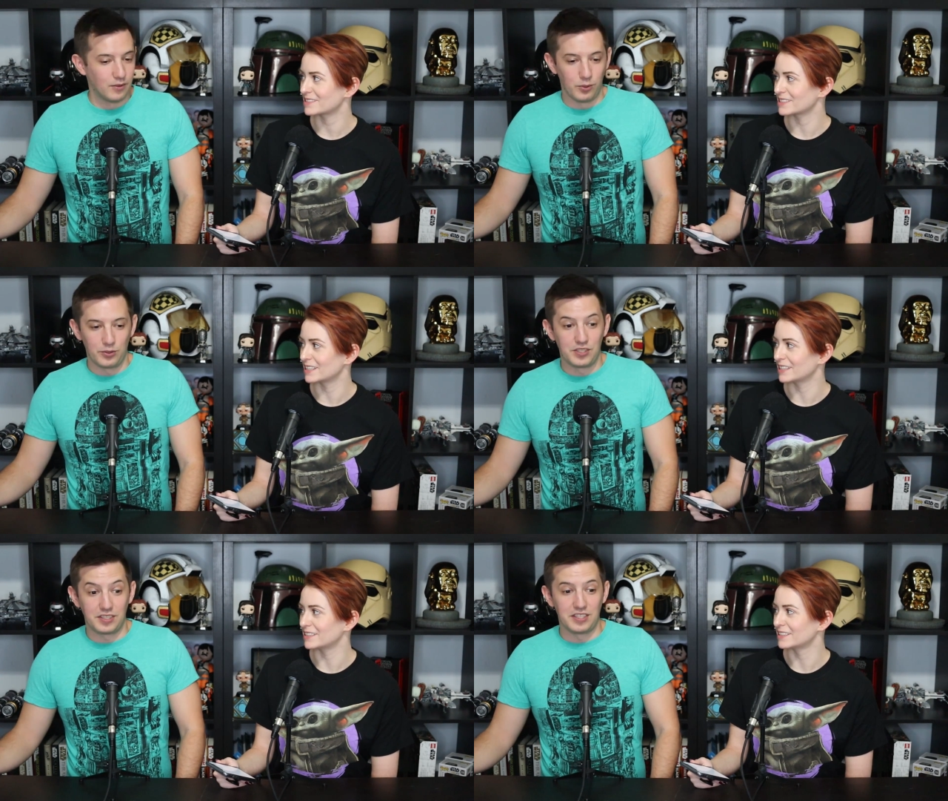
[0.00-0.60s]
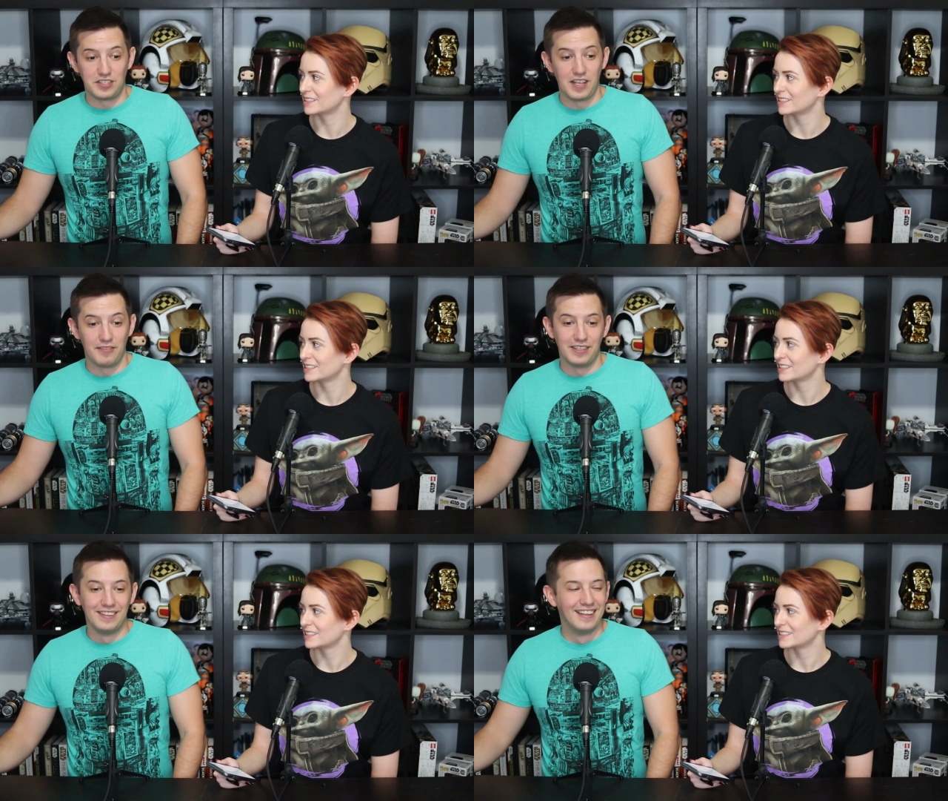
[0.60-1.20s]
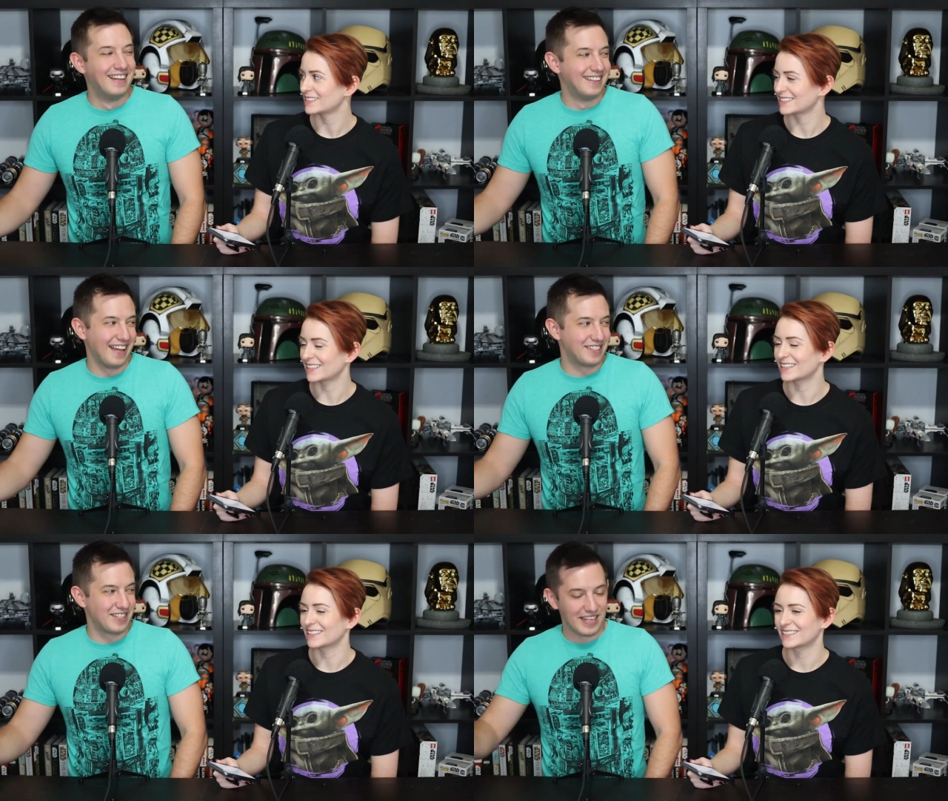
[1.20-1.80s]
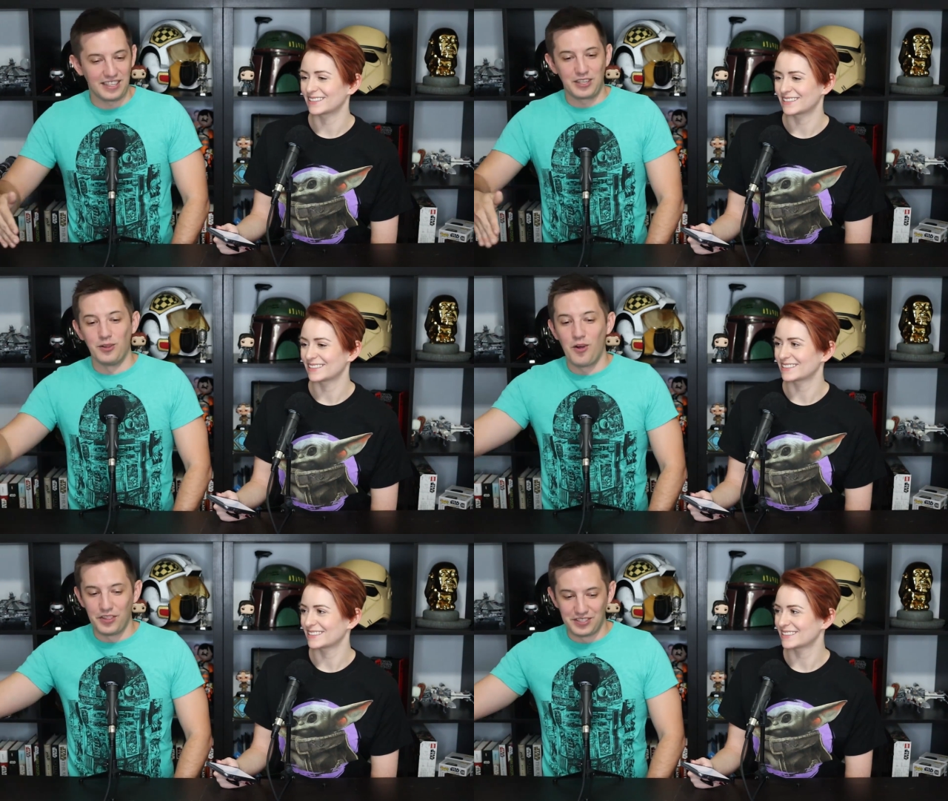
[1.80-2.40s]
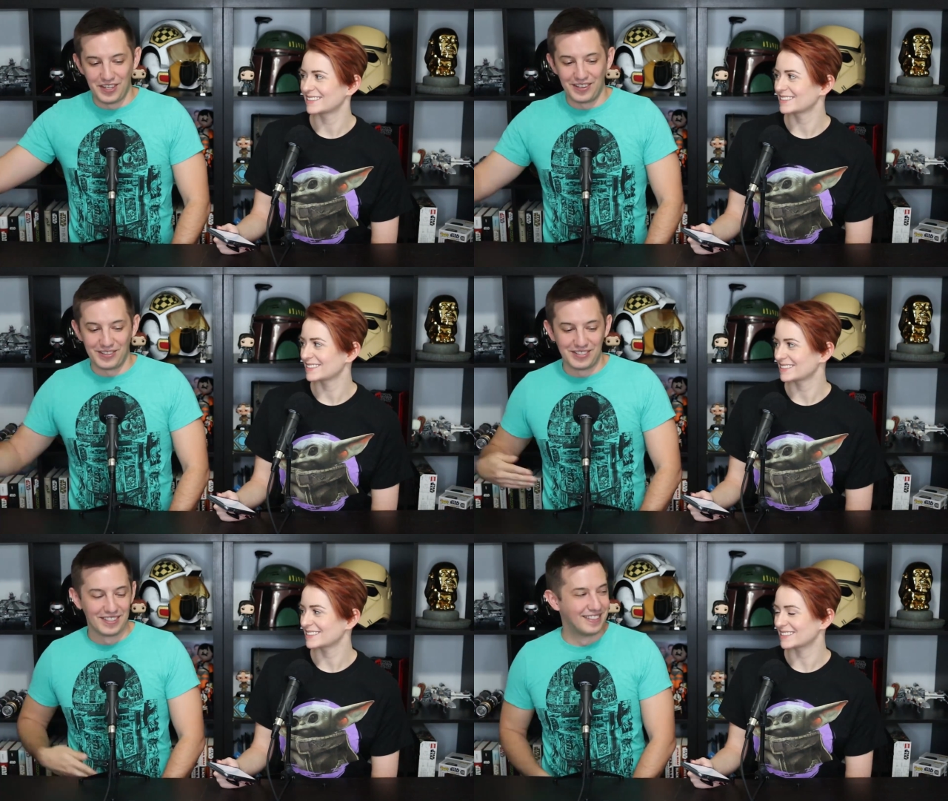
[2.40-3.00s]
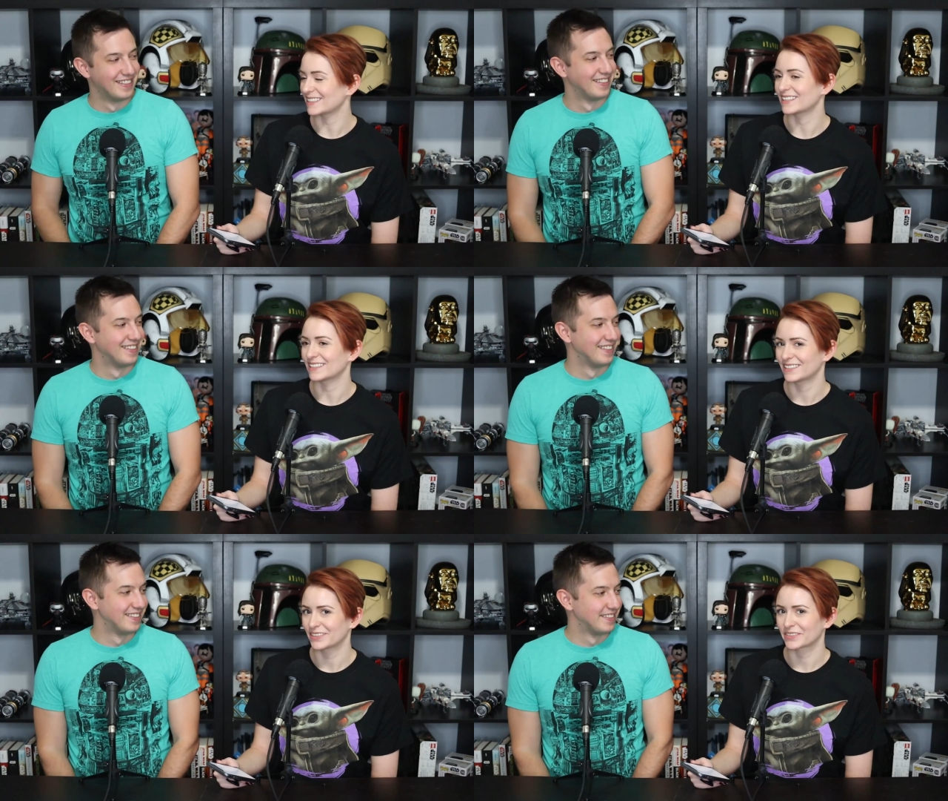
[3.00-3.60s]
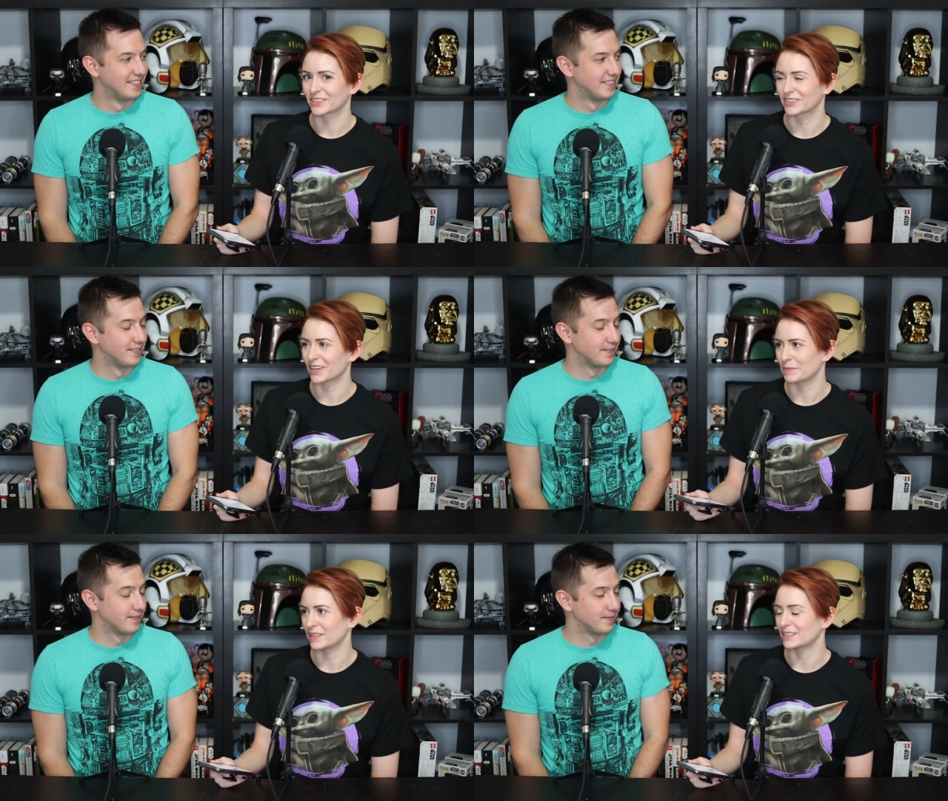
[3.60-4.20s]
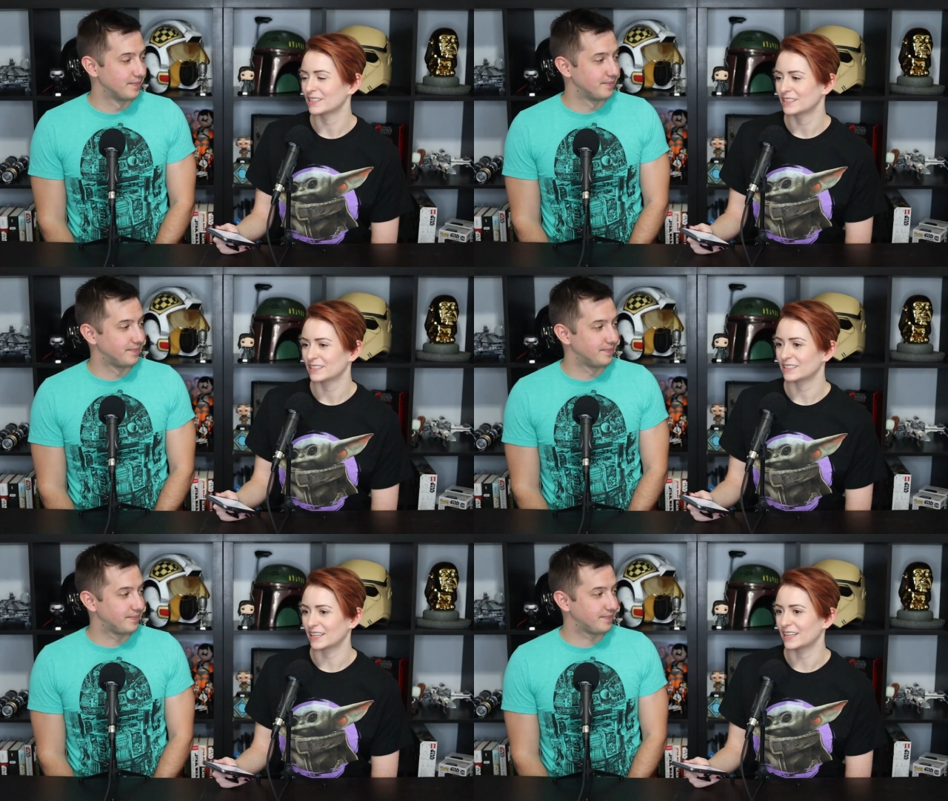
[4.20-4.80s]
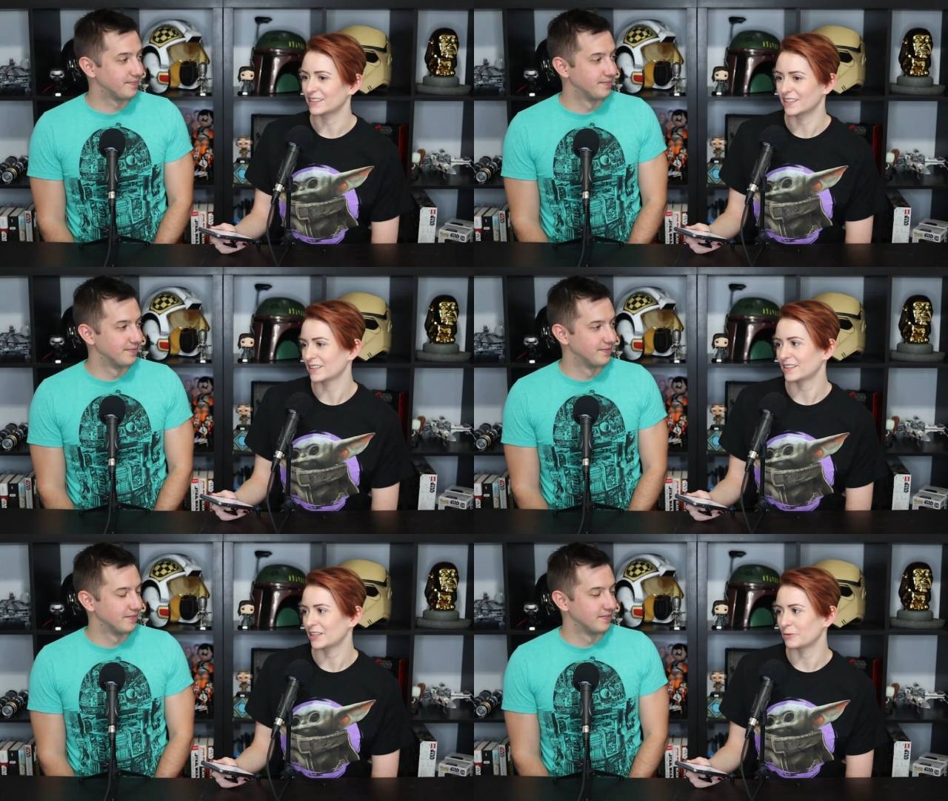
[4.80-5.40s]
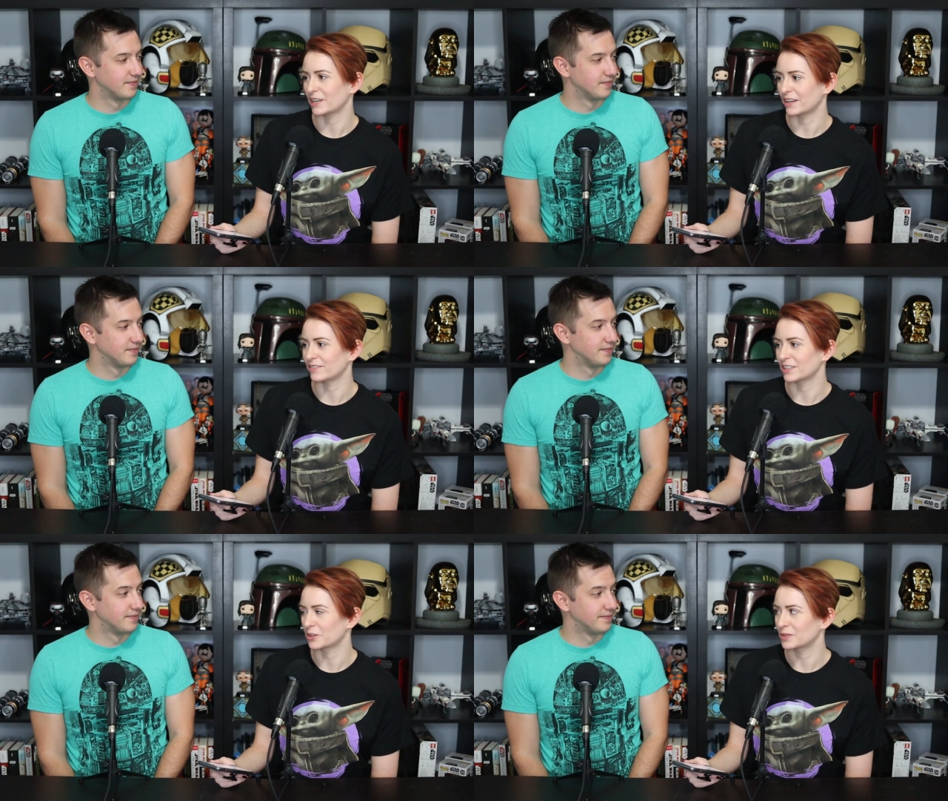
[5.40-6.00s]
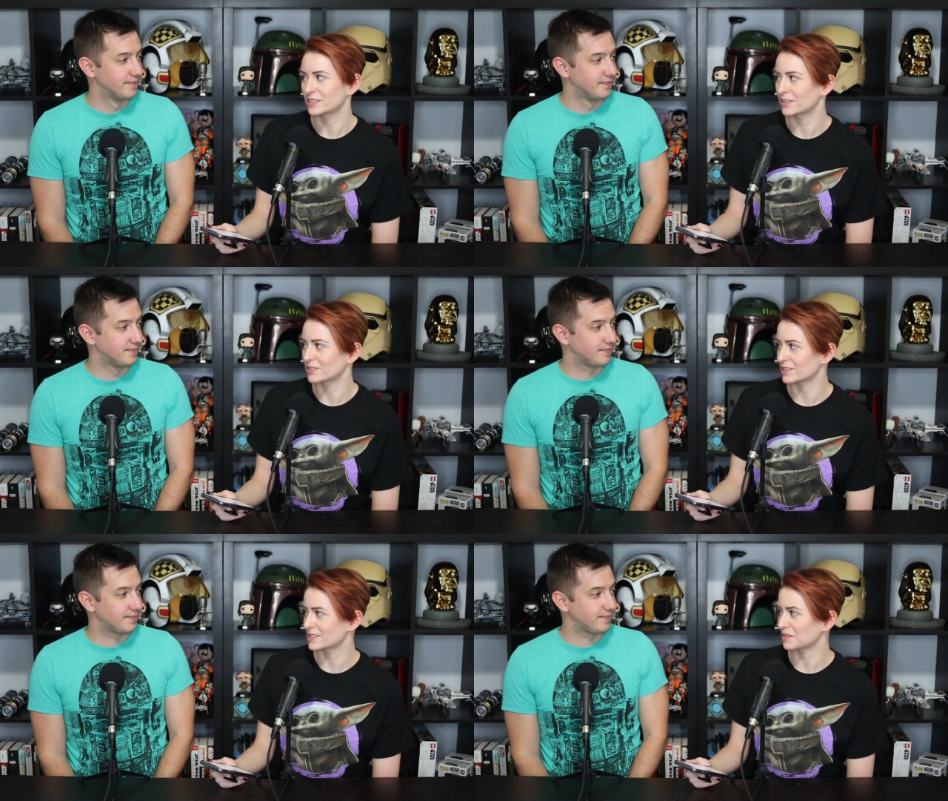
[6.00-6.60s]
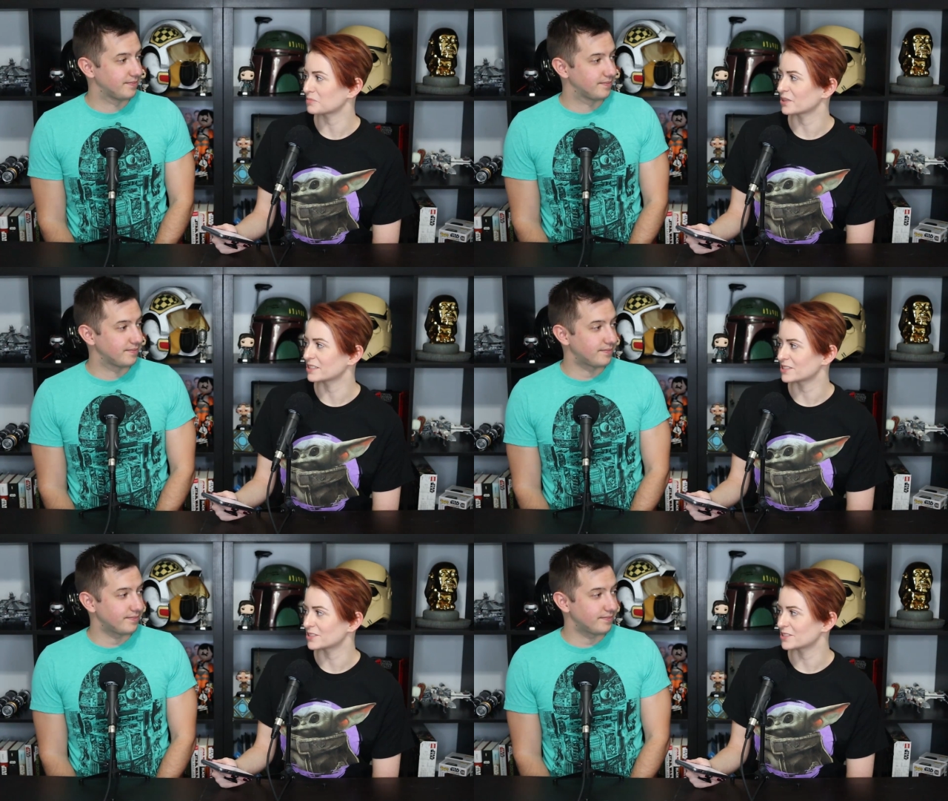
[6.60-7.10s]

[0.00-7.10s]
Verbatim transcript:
Speaker 1: Order 67,
Speaker 2: yeah. That's like kill all the senators. Yeah, or I mean, yeah, and he would have the Inquisitors at some point